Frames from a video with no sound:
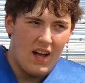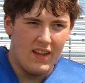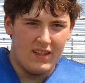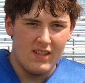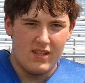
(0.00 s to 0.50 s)
I
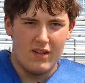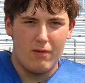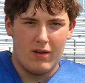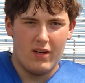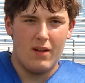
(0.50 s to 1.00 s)
think this year
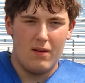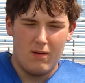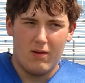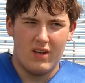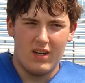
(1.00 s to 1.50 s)
we're gonna
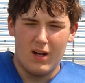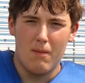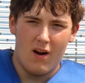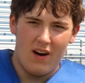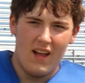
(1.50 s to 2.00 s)
we're gonna come
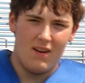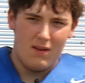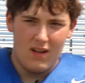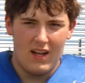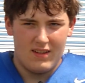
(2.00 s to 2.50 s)
hard at
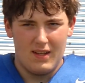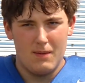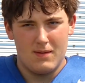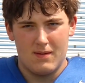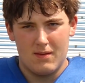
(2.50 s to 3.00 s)
at
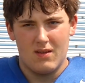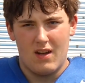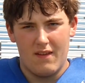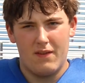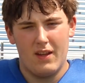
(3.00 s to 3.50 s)
teams.
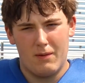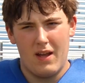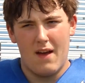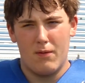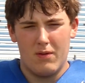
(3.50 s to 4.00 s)
I feel like we
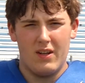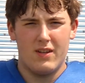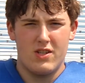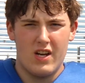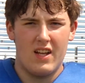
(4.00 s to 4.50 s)
have a really
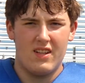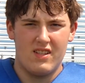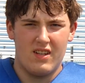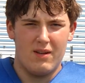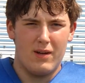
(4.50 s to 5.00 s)
good shot
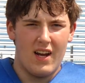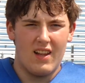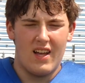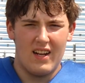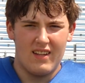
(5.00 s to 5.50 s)
this year. We got a
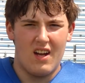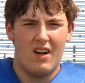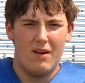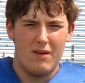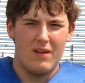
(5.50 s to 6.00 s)
lot of
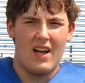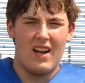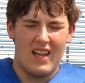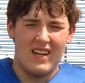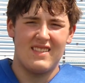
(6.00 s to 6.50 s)
talent and we got a
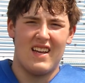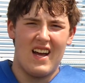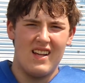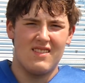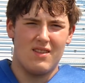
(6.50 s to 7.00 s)
lot of
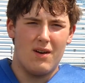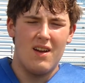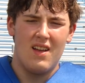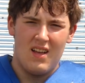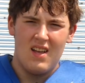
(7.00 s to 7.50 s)
size, so
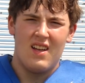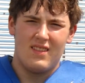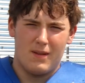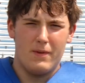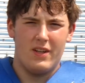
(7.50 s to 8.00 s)

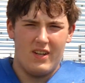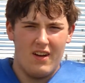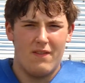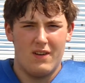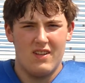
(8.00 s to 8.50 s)
it's gonna be a good
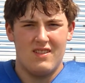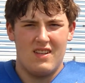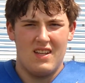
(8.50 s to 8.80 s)
year for us.